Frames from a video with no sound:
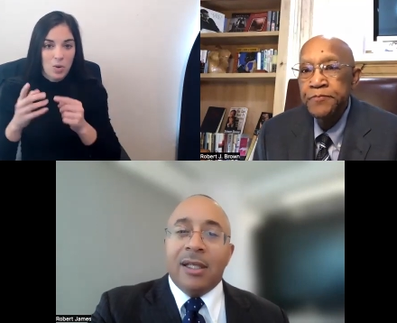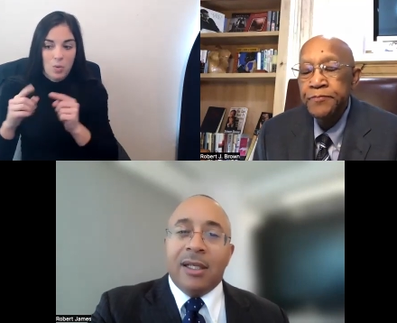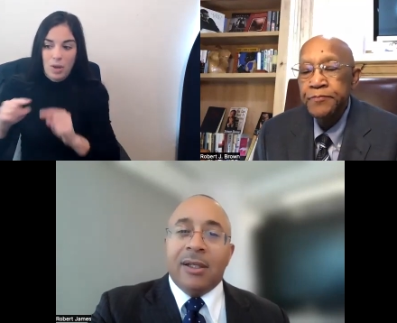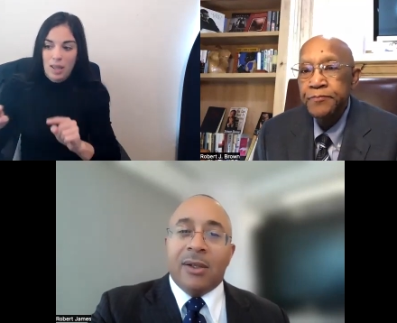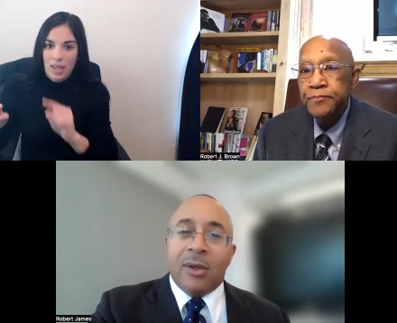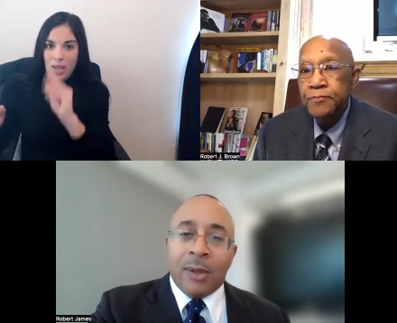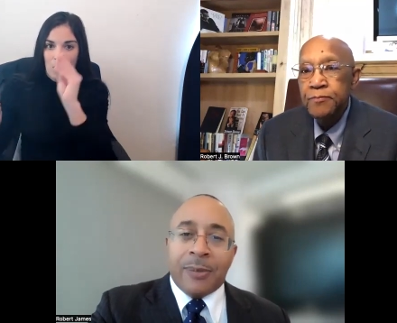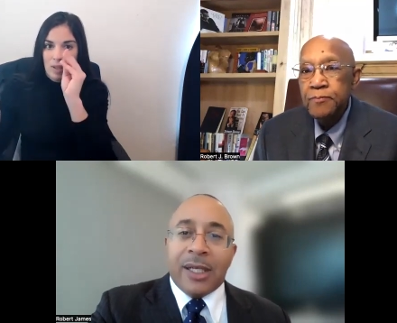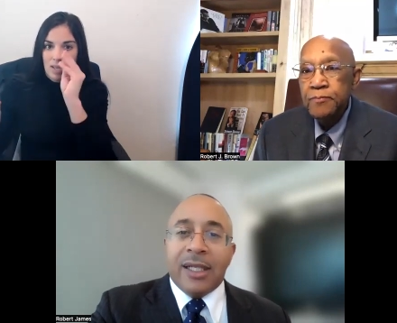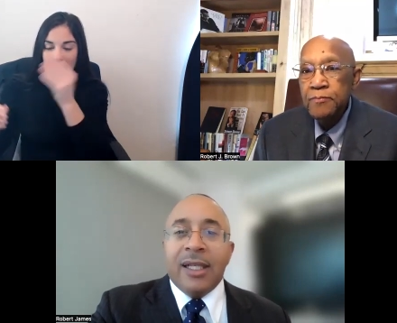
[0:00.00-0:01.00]
Speaker 1: the
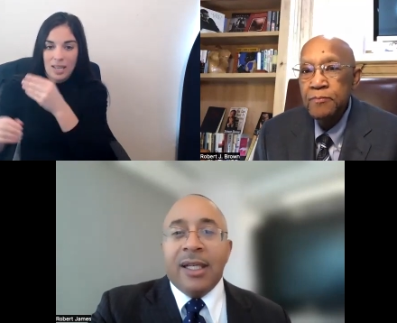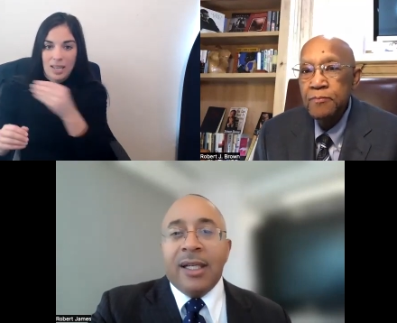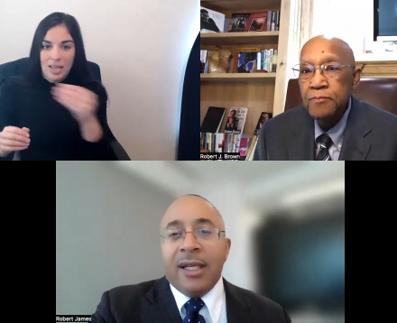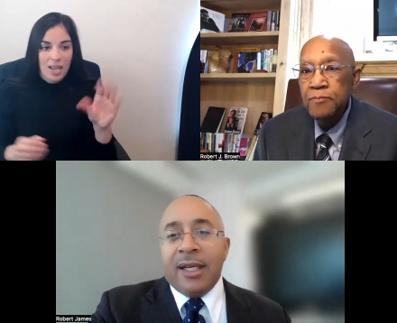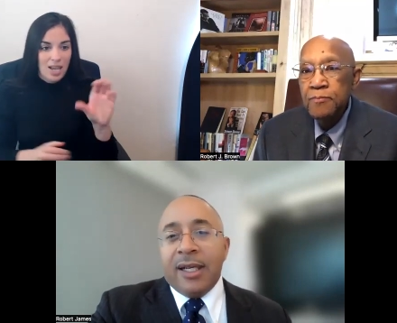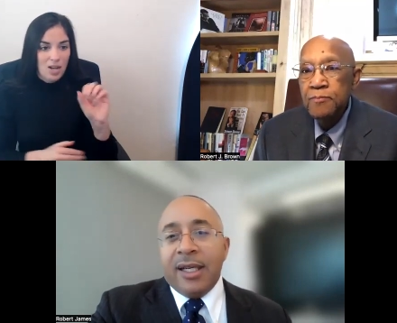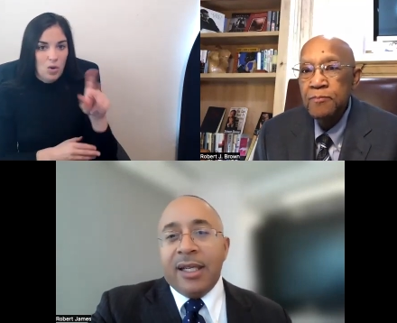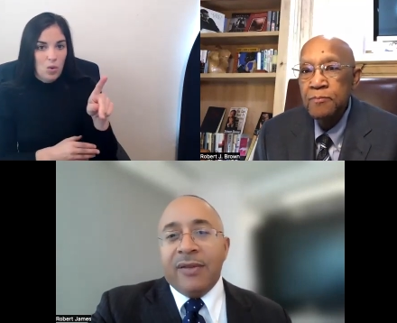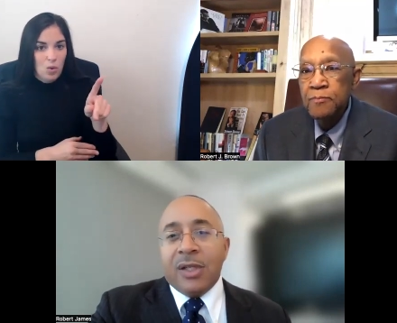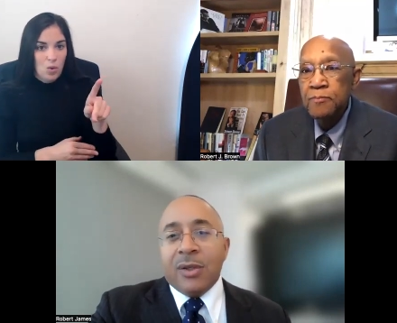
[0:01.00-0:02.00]
corporate uh,
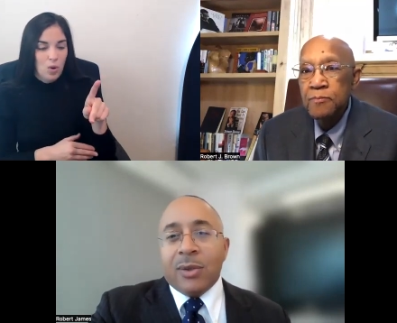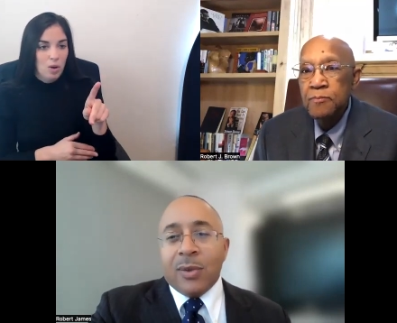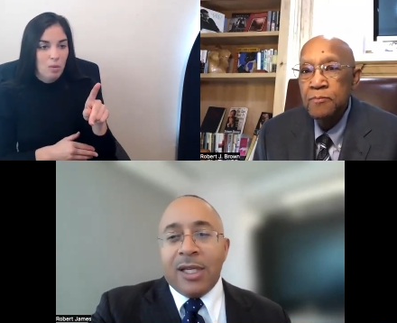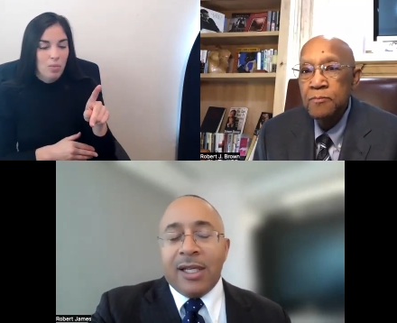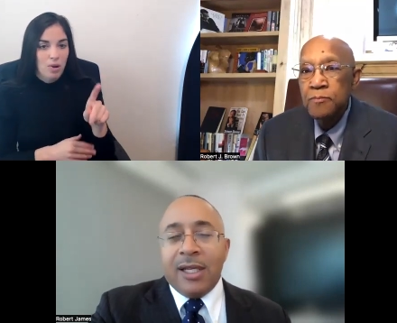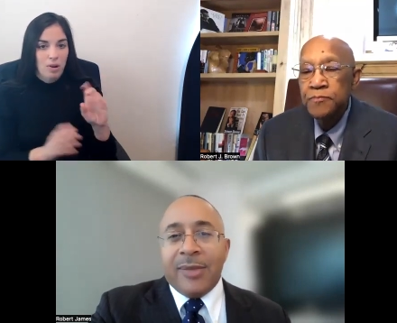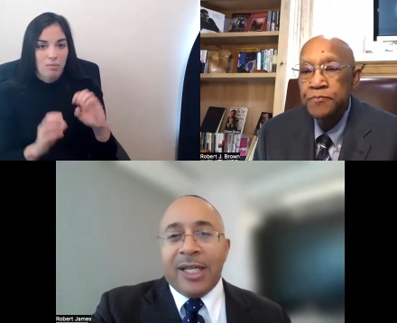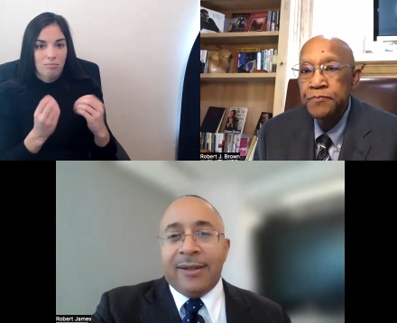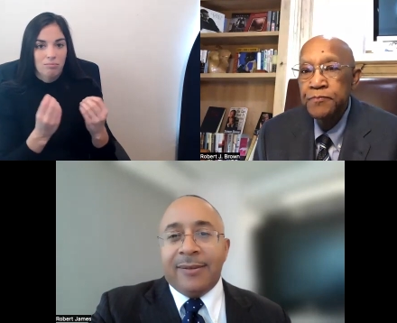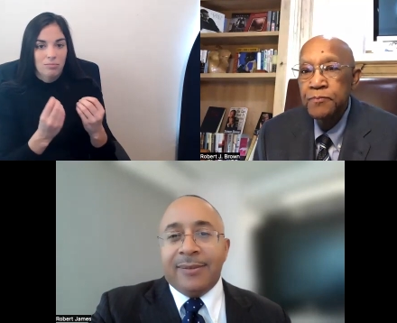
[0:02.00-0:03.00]
individuals were thinking
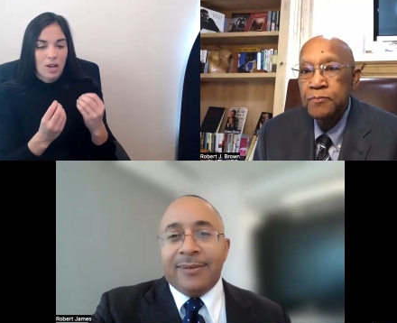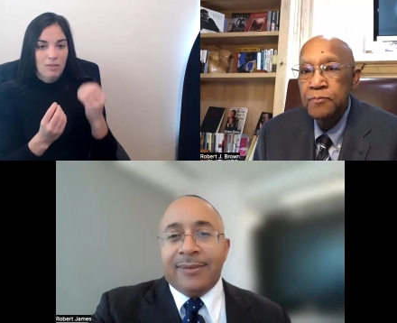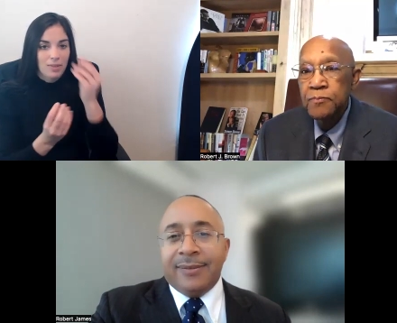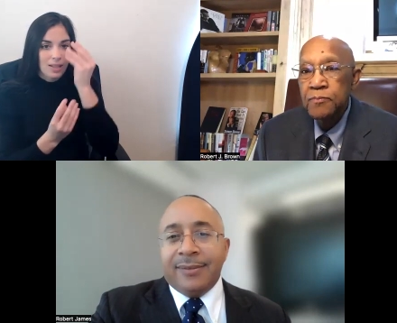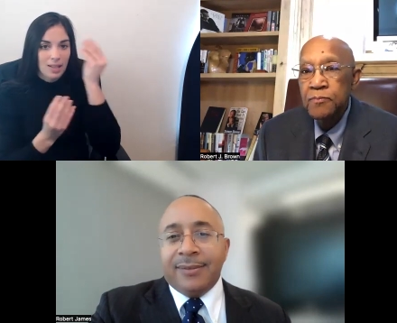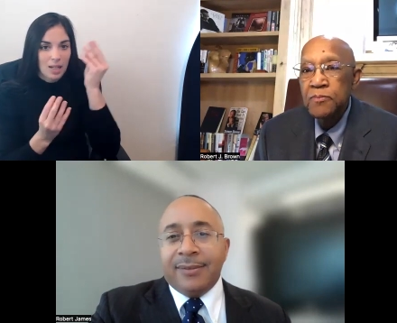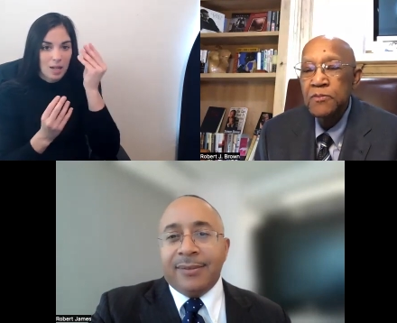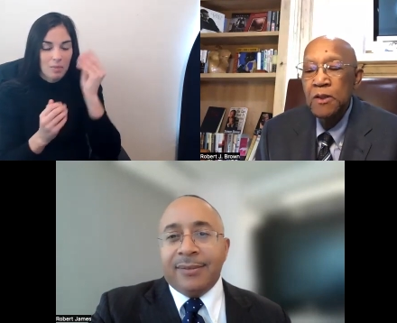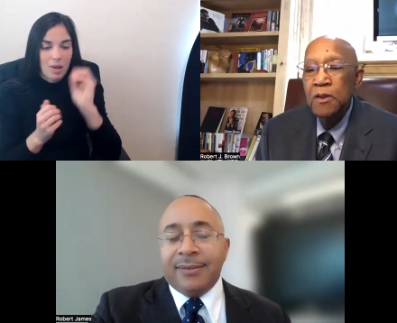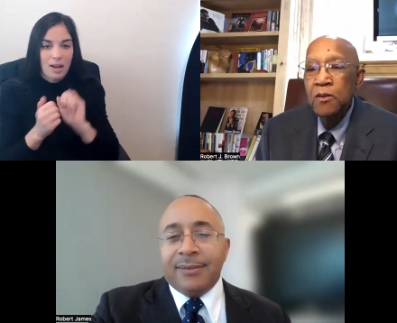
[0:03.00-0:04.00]
about?
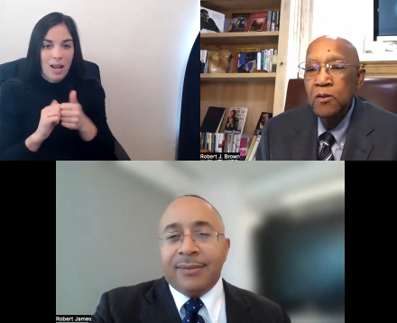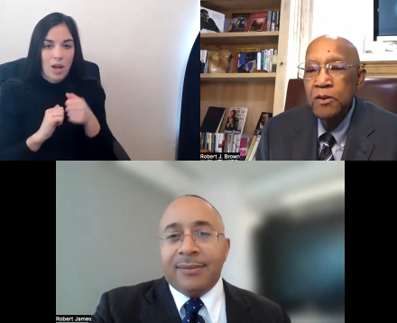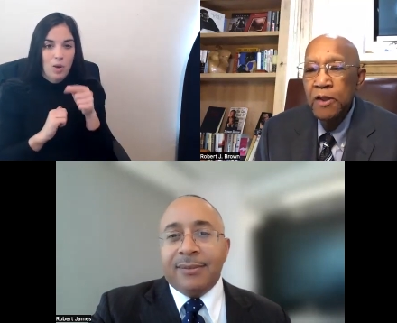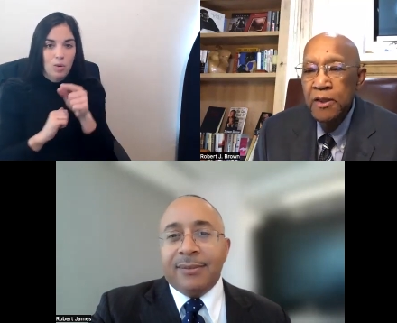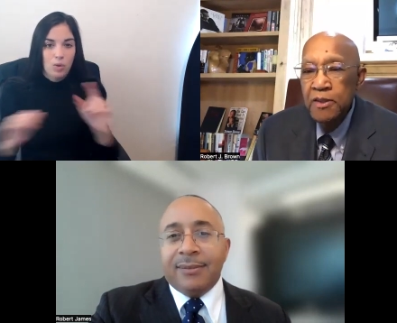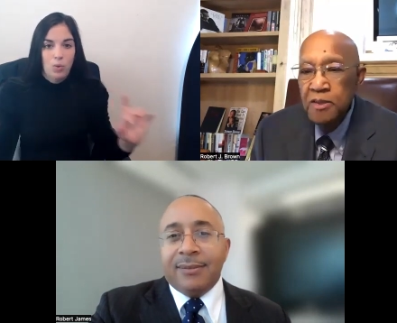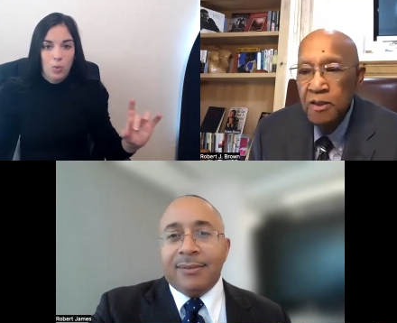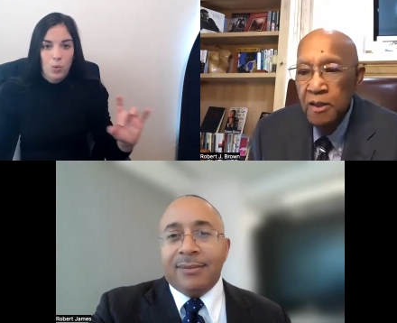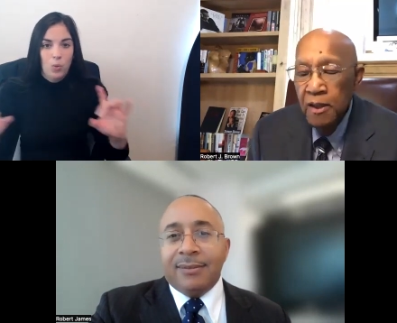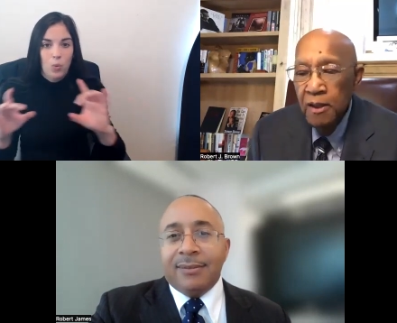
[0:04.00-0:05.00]
Speaker 2: Yes.
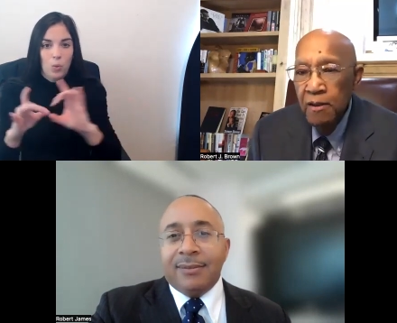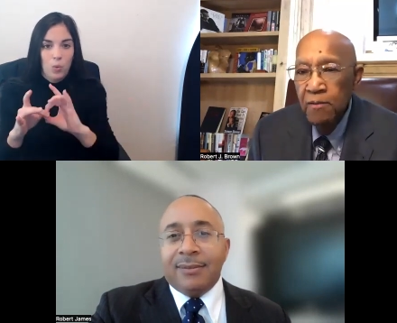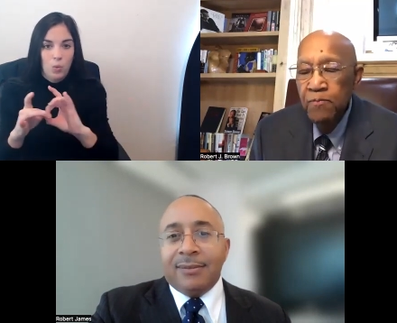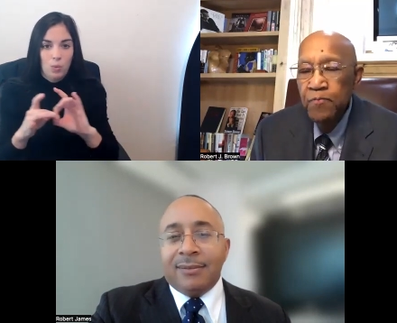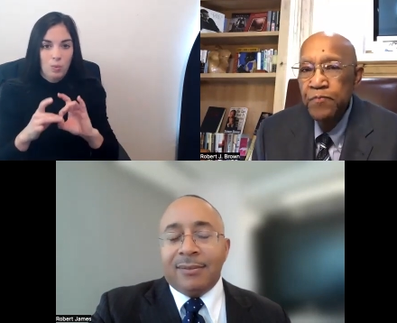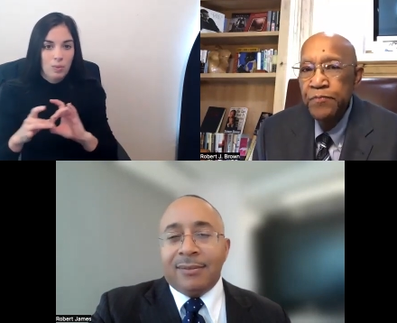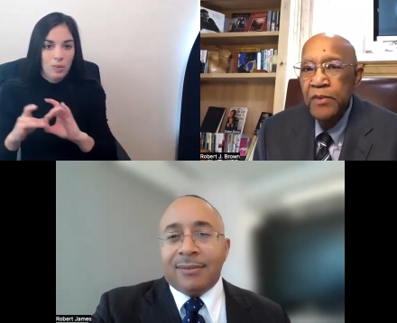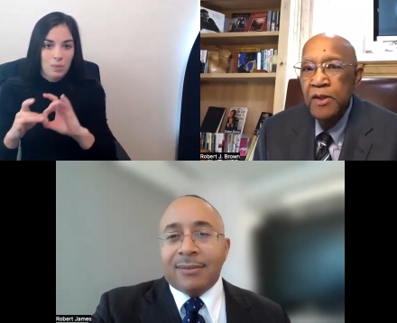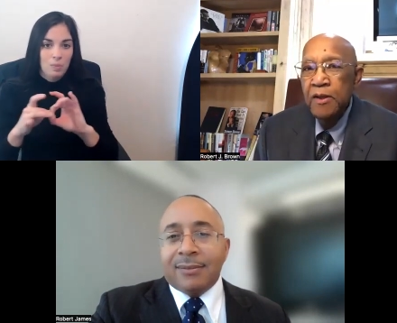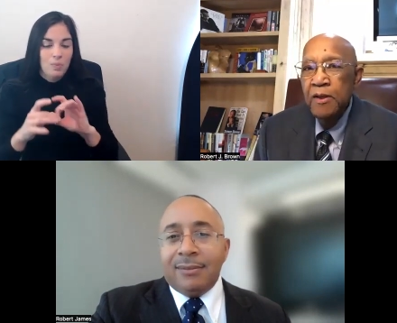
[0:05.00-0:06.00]
Um,
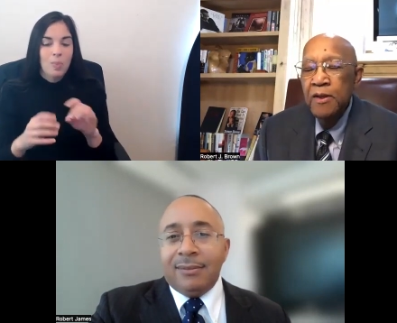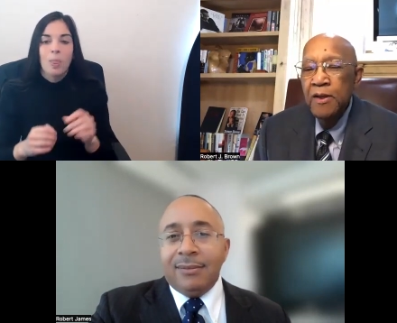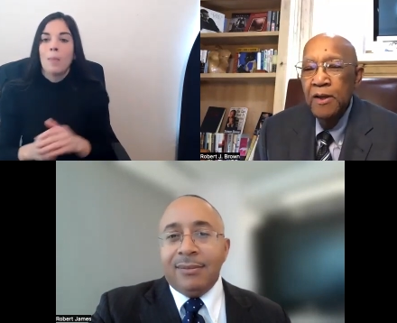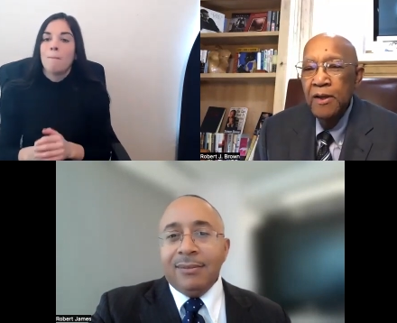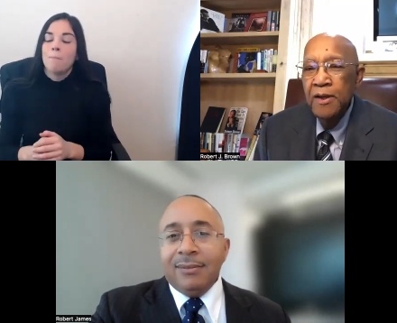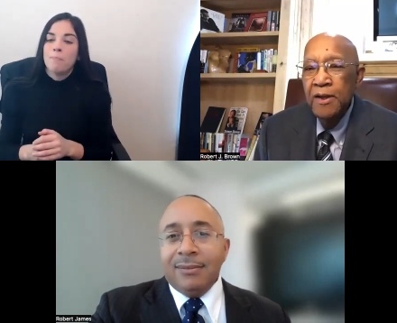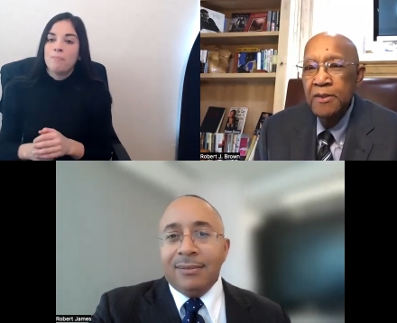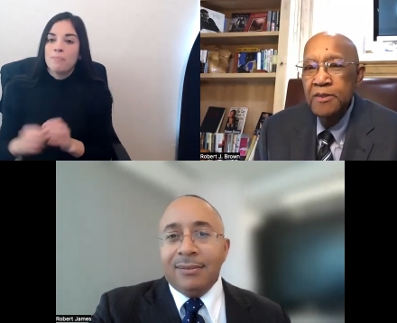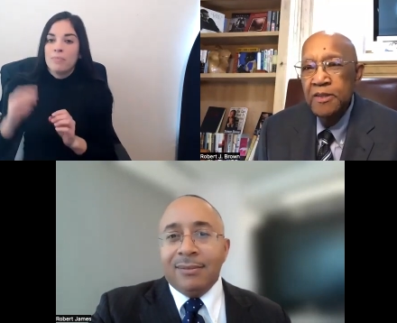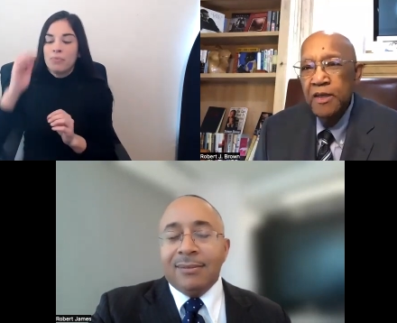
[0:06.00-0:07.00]

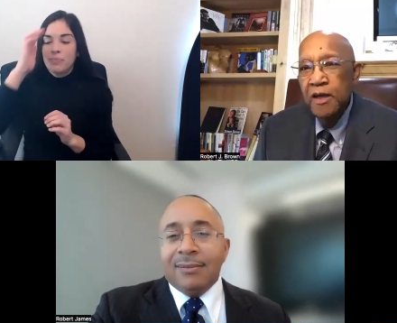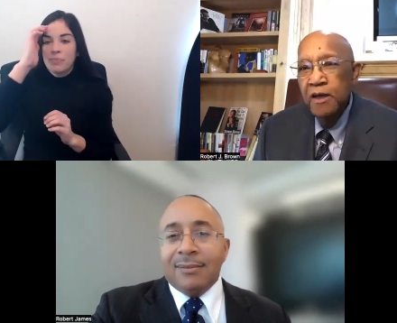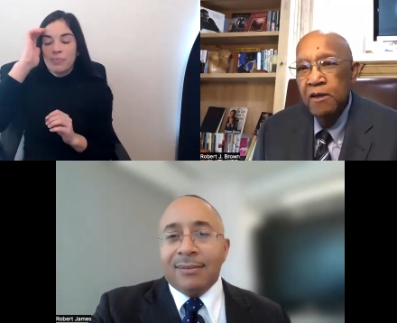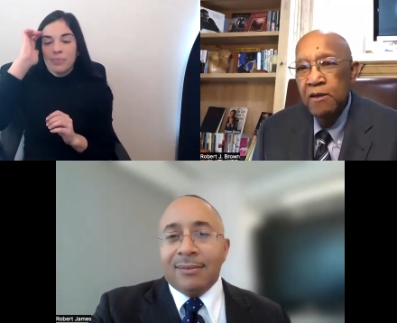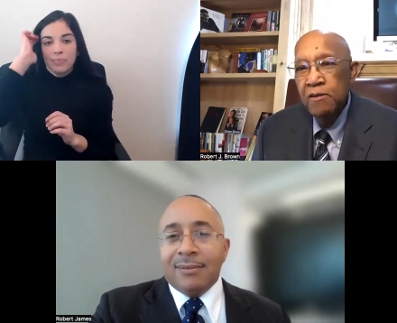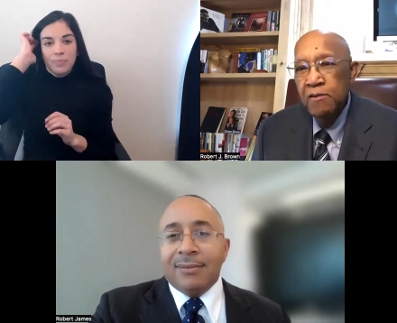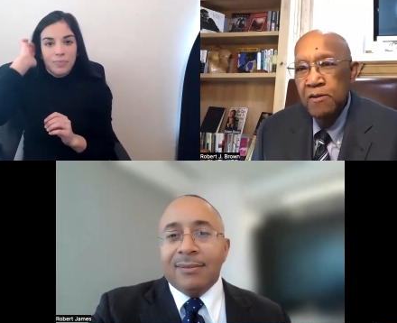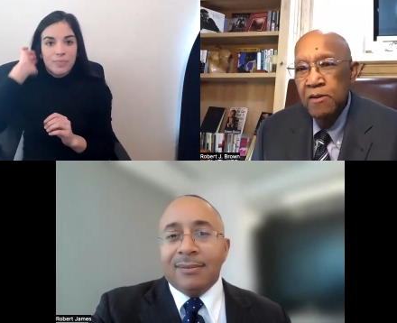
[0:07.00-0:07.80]
let's see